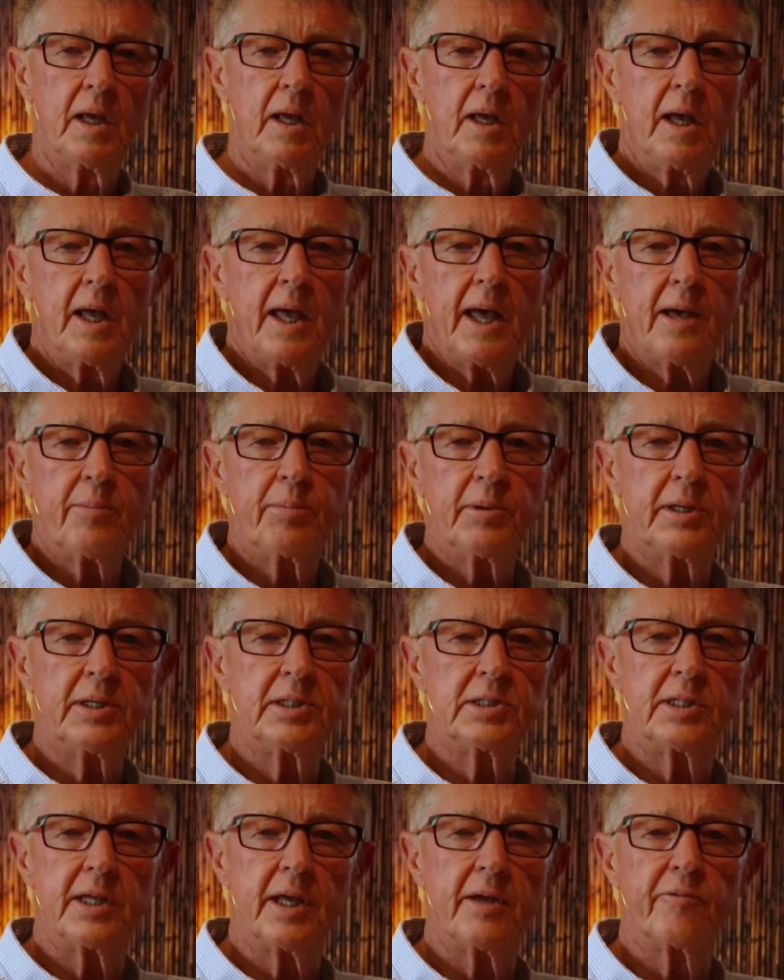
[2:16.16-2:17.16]
A habit is
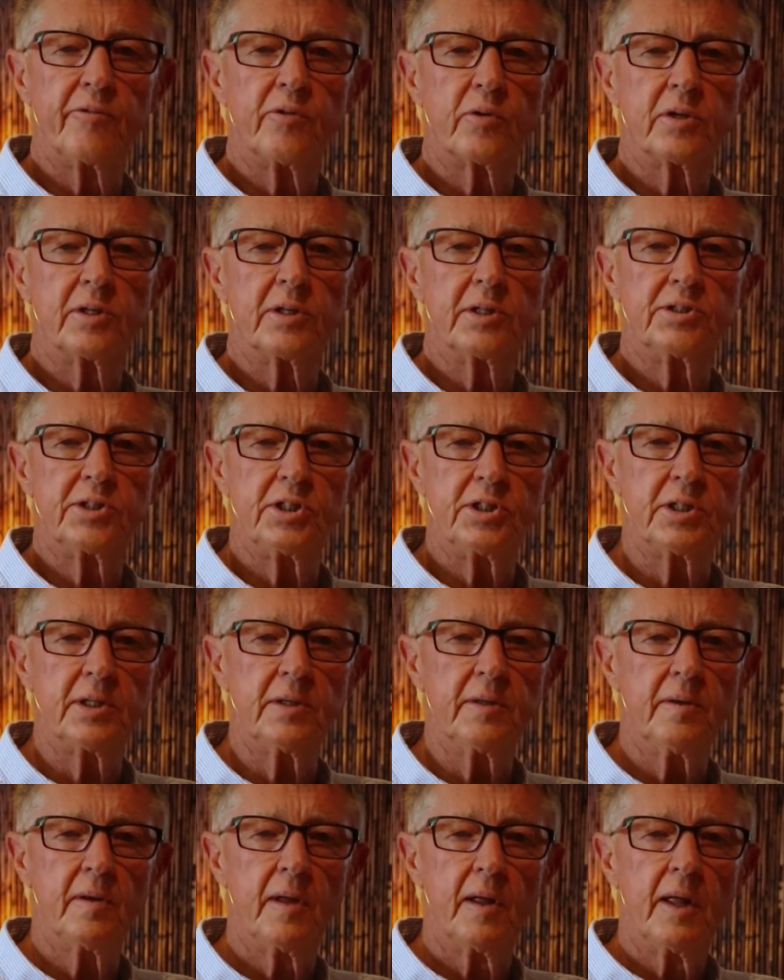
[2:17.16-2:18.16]
therefore a
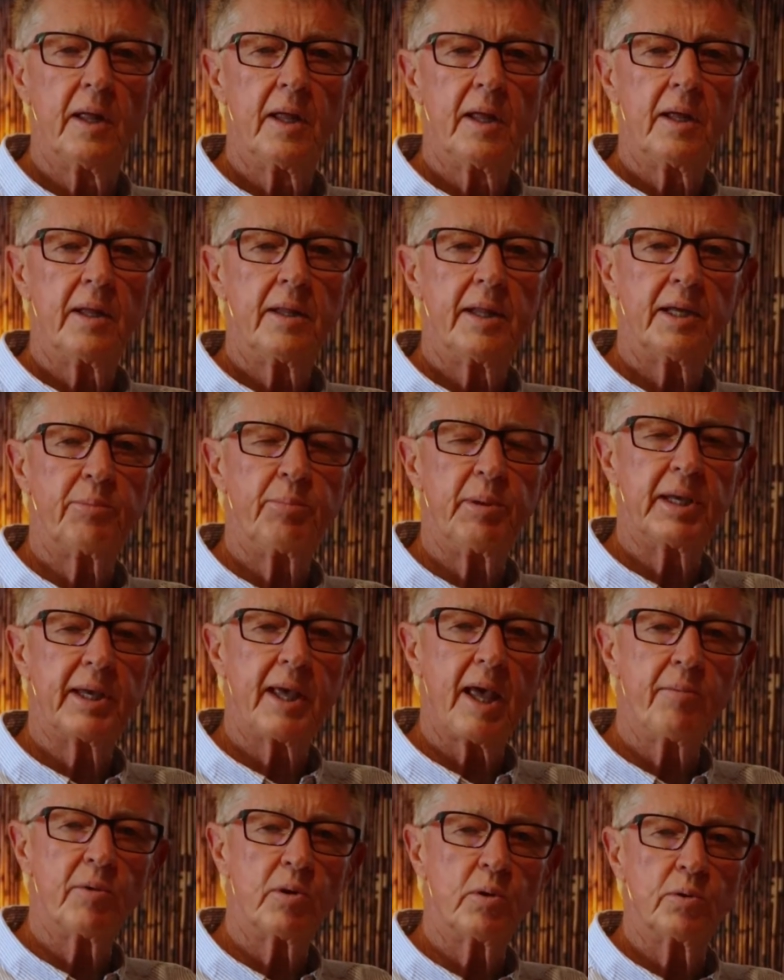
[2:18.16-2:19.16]
decision that
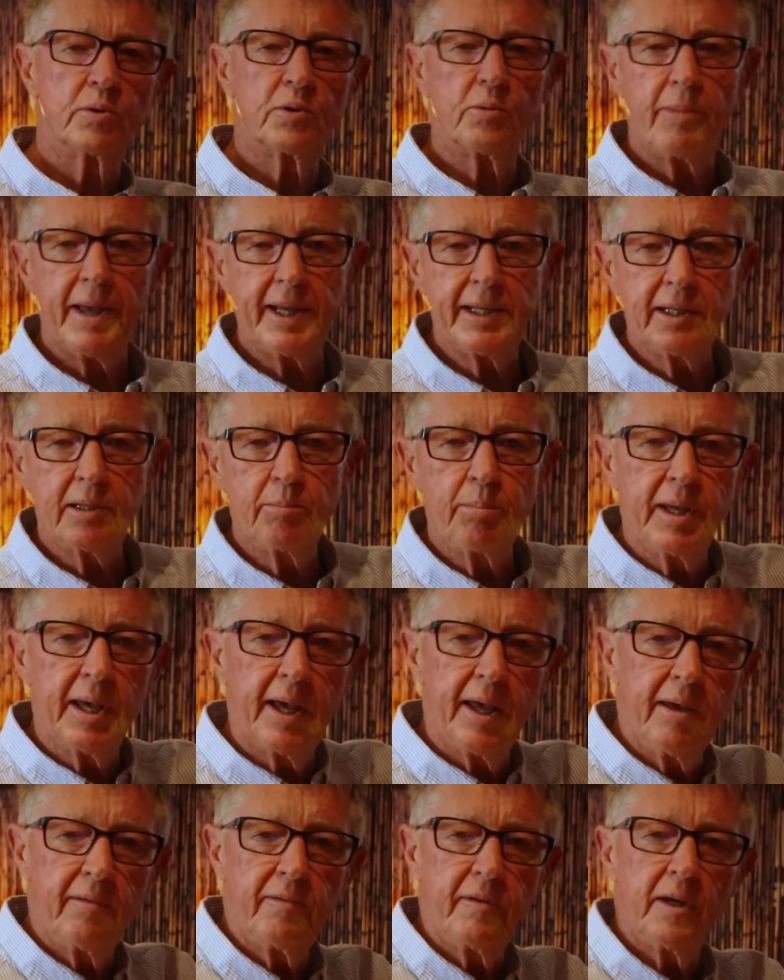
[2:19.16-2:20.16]
became an automatic
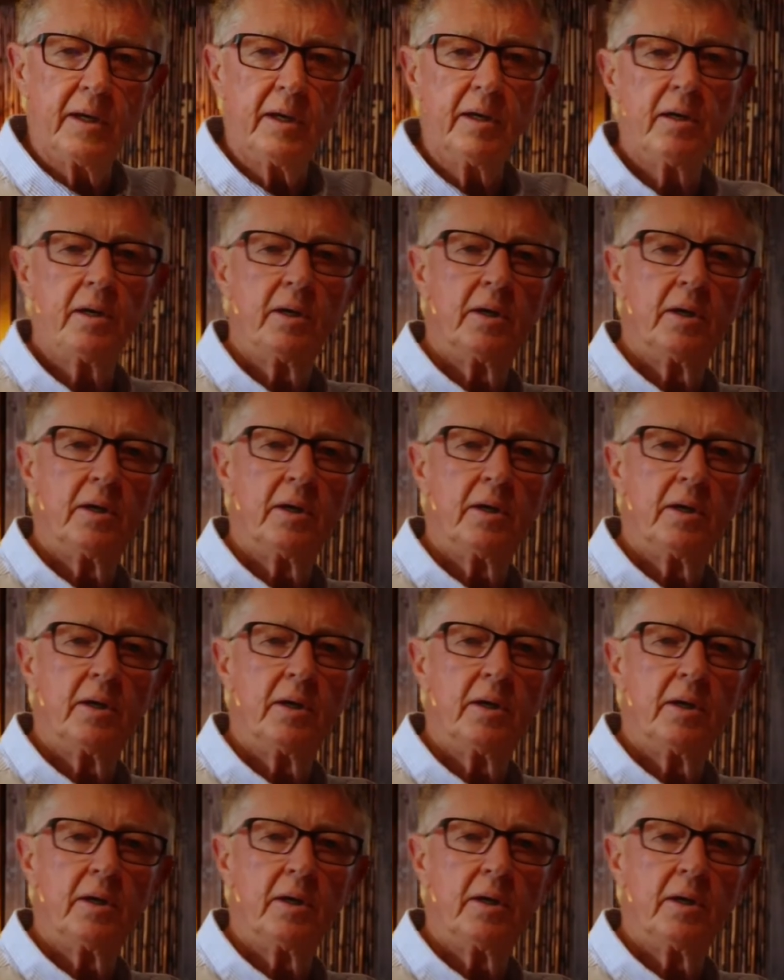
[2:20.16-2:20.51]
behavior